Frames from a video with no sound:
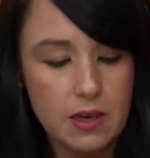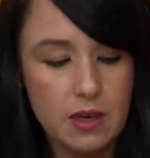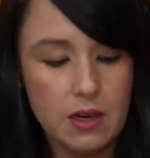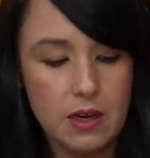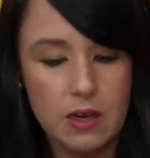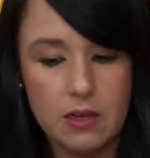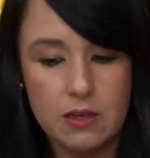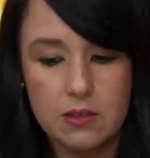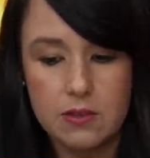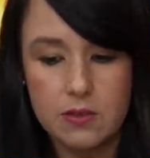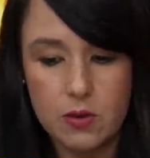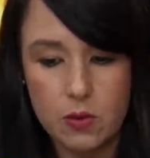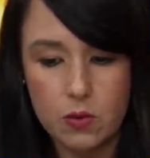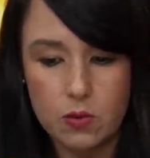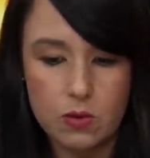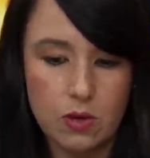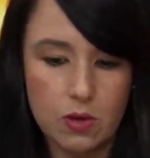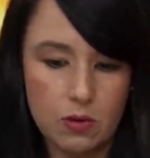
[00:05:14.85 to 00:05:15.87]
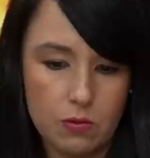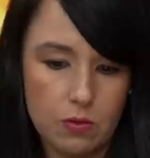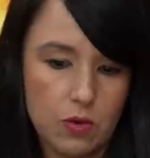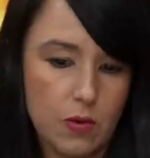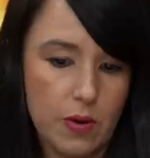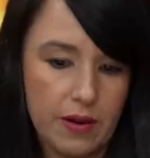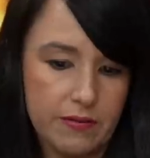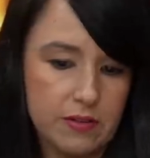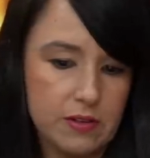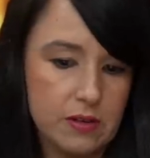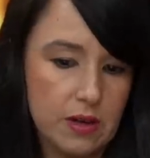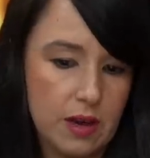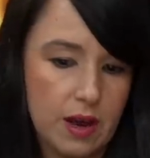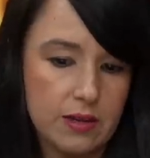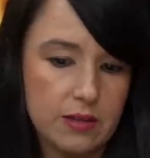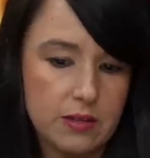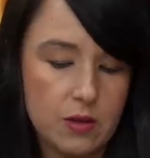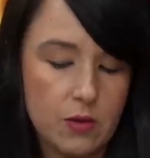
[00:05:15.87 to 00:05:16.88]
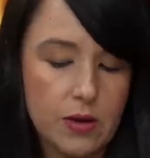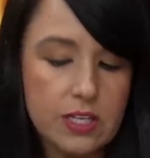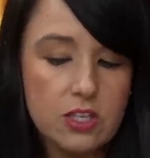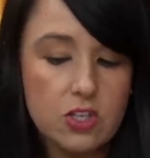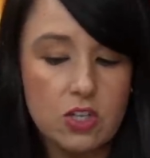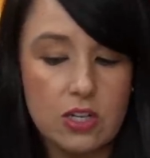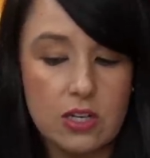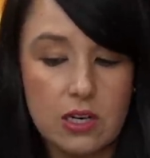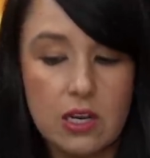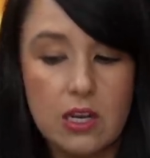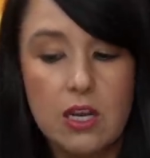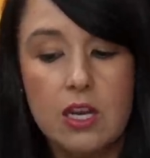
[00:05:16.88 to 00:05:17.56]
uh, so you know you have to ask the question